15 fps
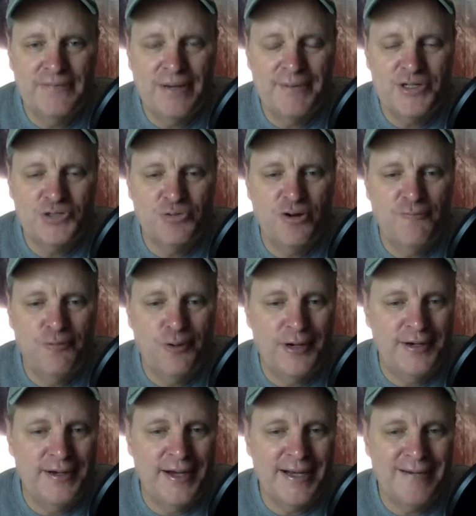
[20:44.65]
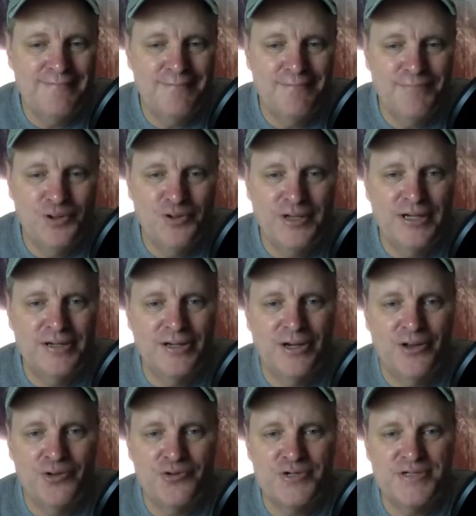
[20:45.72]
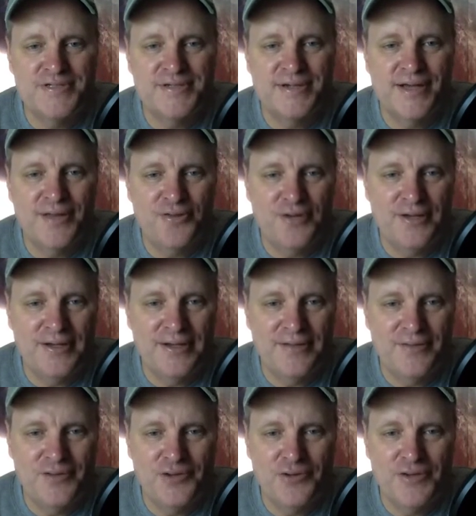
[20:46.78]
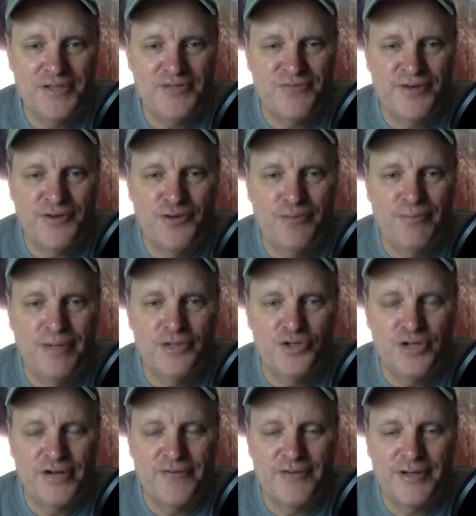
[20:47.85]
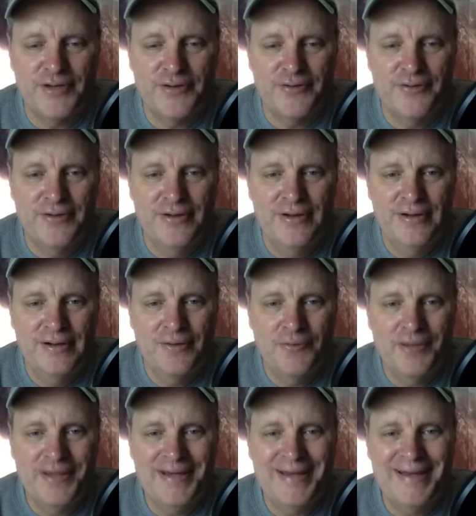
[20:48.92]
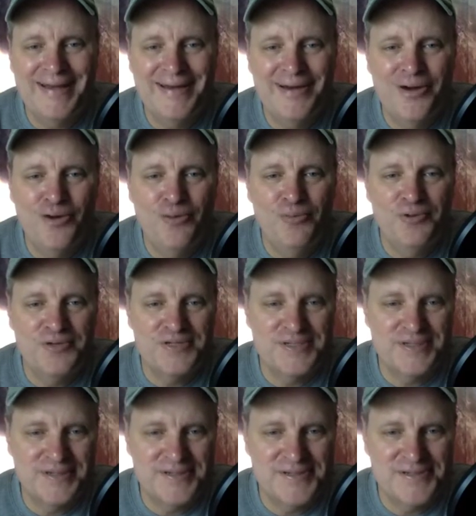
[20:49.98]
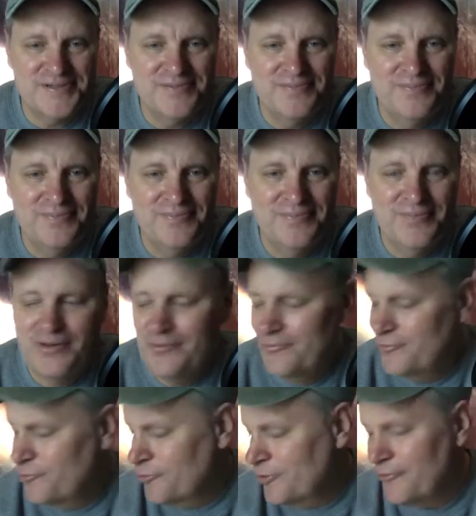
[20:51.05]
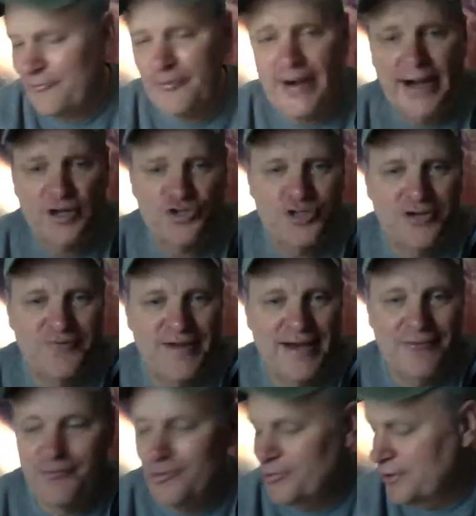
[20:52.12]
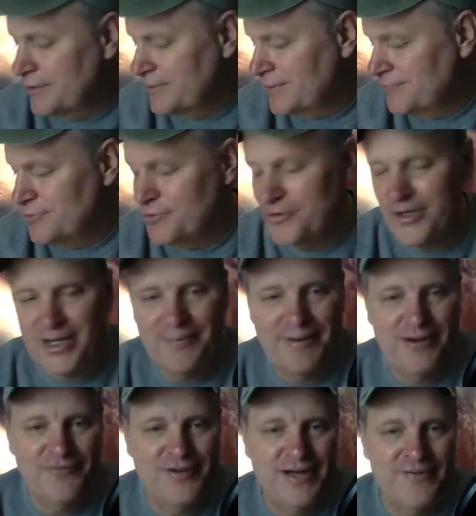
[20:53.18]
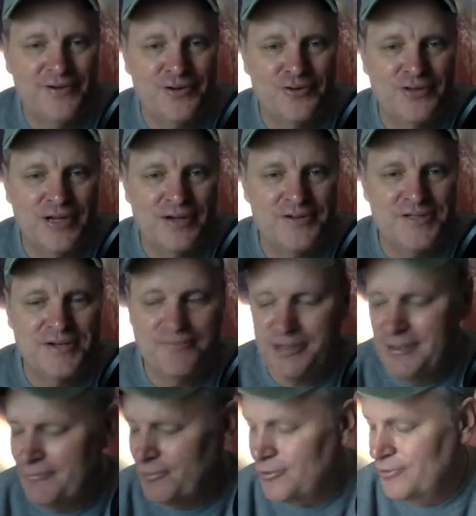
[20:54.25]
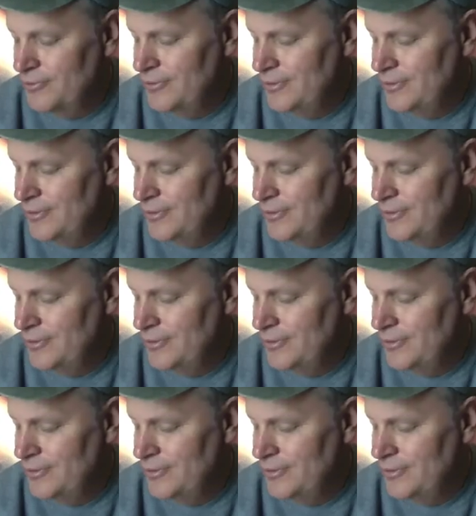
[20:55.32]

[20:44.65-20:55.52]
I mean, $12.9 billion is nothing in the US federal budget every year. We could end homelessness for a fraction of that, really, if you talk about 500,000 people.